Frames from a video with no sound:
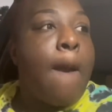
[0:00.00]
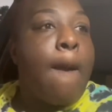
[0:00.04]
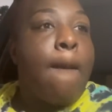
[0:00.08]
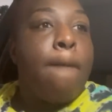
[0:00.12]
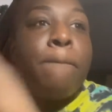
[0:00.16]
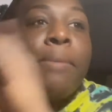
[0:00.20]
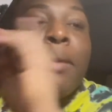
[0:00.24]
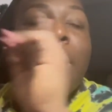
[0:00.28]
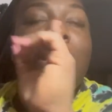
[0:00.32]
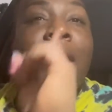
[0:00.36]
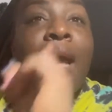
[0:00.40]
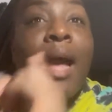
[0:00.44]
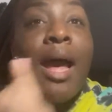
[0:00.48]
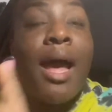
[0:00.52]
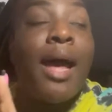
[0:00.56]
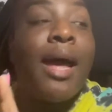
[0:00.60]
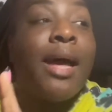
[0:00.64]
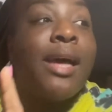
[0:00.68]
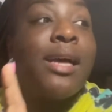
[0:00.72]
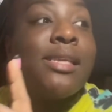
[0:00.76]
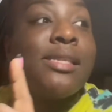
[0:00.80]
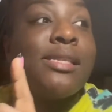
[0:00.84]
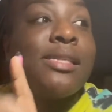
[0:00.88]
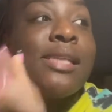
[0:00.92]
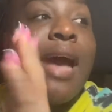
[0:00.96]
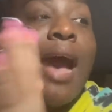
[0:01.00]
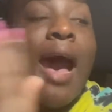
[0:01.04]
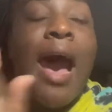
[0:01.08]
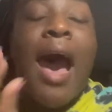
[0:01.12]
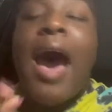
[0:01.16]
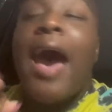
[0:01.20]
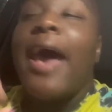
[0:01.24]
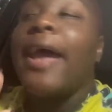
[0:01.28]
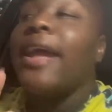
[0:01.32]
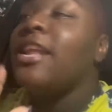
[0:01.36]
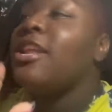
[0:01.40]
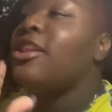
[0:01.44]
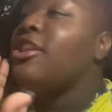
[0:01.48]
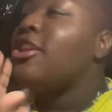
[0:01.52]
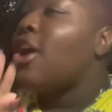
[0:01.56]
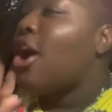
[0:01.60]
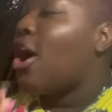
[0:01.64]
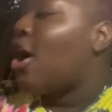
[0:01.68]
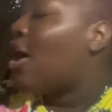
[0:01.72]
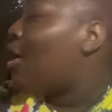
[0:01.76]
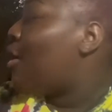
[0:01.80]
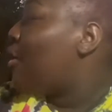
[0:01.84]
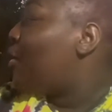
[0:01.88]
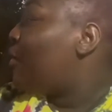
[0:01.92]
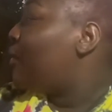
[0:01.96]
Because I
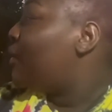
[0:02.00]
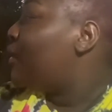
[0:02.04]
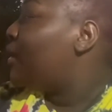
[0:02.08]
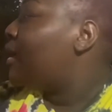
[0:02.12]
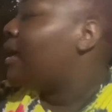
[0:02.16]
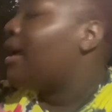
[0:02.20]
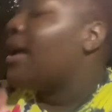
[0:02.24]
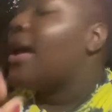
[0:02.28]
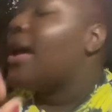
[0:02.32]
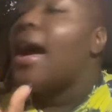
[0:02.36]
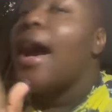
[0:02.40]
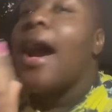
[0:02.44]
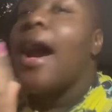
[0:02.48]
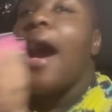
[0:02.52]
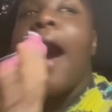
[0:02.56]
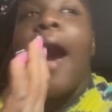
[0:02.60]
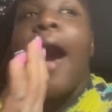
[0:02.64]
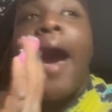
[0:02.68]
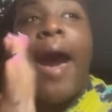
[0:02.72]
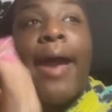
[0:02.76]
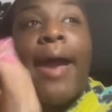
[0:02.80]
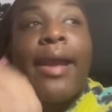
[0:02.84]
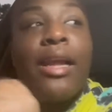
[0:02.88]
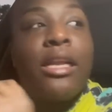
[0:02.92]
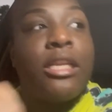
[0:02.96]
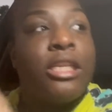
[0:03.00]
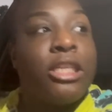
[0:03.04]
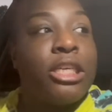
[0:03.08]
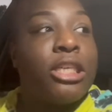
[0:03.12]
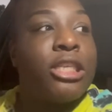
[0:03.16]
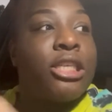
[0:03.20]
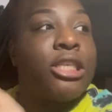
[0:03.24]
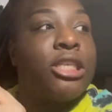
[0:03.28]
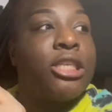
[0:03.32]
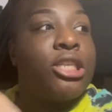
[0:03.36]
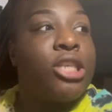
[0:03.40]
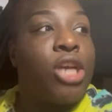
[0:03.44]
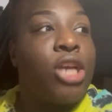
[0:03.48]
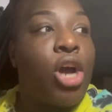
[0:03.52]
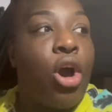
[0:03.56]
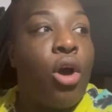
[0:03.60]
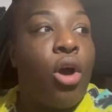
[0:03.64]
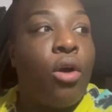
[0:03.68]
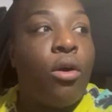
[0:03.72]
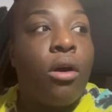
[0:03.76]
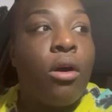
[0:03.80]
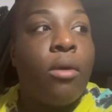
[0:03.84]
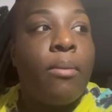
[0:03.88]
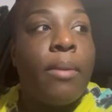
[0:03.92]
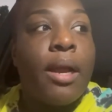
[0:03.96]
know, I just
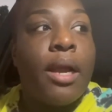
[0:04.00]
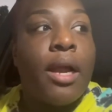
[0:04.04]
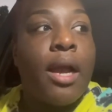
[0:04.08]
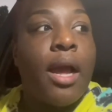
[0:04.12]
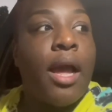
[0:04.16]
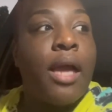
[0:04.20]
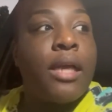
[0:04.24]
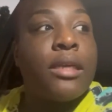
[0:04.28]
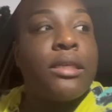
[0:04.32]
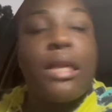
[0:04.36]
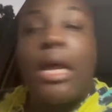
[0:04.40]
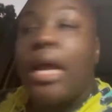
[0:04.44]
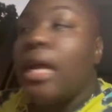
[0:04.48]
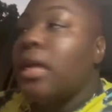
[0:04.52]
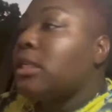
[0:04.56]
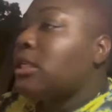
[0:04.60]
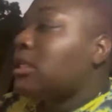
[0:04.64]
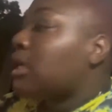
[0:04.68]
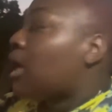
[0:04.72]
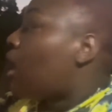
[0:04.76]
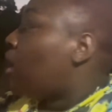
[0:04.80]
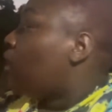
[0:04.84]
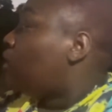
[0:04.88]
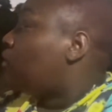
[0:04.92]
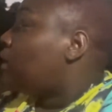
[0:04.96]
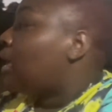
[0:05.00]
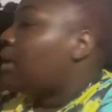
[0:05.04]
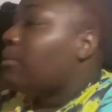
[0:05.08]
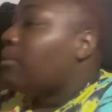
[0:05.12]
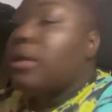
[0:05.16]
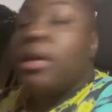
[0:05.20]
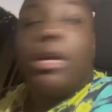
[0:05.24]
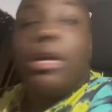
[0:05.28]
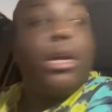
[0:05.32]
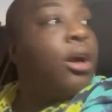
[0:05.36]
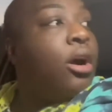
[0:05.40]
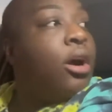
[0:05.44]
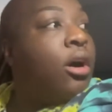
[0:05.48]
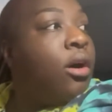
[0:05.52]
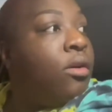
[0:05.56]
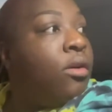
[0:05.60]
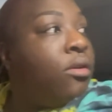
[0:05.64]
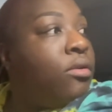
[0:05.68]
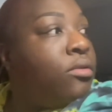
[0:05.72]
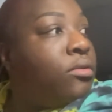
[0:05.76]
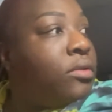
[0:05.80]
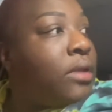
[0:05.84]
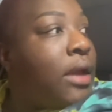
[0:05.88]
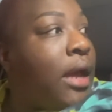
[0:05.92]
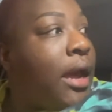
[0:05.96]
know. Oh my gosh! Like, is y'all gonna let me
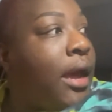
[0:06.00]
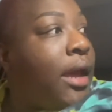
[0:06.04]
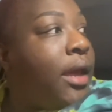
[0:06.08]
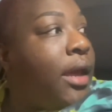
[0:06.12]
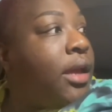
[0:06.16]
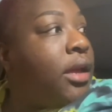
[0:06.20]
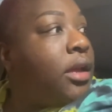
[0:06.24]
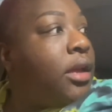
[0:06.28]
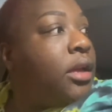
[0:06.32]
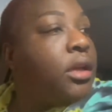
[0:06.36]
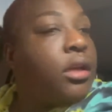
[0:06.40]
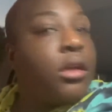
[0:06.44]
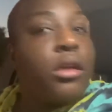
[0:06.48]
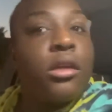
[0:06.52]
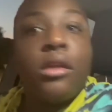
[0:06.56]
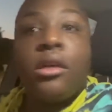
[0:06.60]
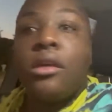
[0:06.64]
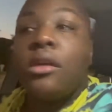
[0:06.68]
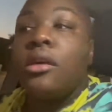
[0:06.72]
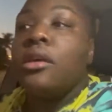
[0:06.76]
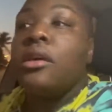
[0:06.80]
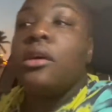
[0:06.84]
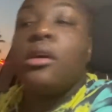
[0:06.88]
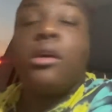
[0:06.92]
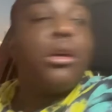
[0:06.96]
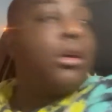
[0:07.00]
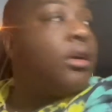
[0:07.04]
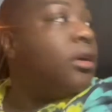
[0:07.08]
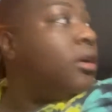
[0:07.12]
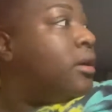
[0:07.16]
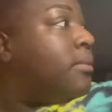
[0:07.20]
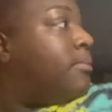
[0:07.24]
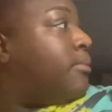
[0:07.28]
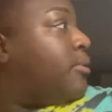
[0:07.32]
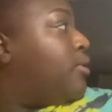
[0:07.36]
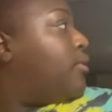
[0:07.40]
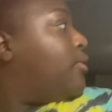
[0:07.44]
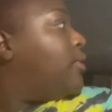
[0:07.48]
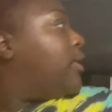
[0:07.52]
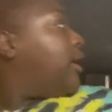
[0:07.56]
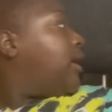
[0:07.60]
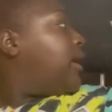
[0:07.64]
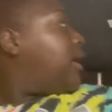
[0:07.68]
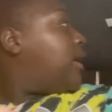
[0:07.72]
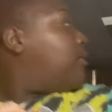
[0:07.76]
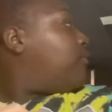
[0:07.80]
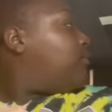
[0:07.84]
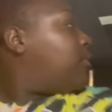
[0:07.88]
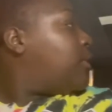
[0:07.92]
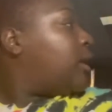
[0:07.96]
go? Like, come on
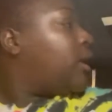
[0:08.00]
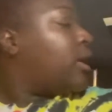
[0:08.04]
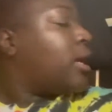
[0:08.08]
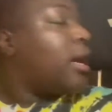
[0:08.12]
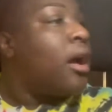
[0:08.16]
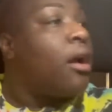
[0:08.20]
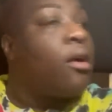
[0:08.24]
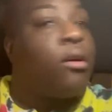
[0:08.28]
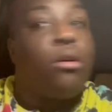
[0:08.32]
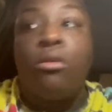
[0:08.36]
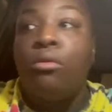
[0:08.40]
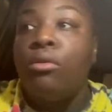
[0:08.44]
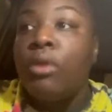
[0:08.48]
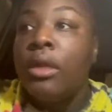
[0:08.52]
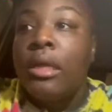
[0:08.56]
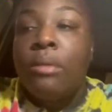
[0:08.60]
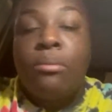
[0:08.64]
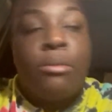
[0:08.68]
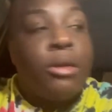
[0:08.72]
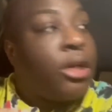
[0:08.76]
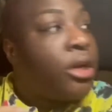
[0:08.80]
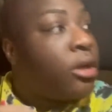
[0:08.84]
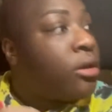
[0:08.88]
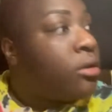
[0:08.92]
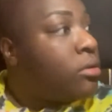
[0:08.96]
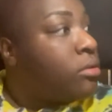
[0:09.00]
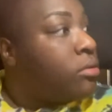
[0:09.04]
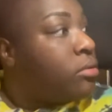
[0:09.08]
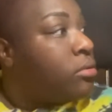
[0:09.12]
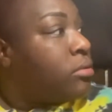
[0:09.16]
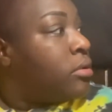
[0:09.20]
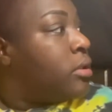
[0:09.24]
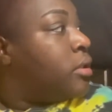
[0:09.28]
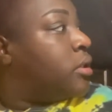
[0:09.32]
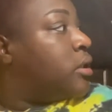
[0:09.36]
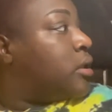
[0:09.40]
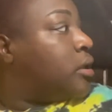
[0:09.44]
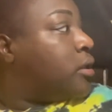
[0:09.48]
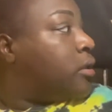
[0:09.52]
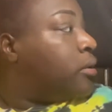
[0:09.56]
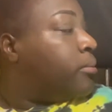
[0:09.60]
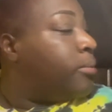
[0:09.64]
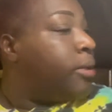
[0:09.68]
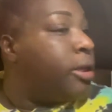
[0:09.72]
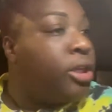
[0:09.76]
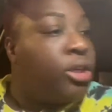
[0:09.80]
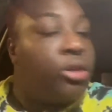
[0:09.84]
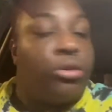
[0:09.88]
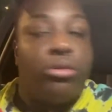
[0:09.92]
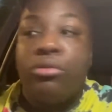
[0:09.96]
now. One of y'all gonna let me go, and it's gonna be
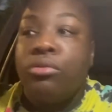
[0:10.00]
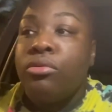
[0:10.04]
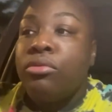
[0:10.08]
you.